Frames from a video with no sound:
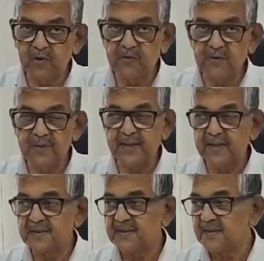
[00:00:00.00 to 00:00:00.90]
of in the
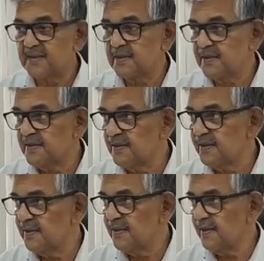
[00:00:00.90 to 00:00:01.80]
next
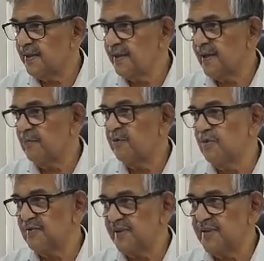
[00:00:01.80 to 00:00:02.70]
couple
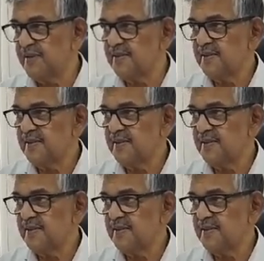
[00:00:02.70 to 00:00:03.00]
of days.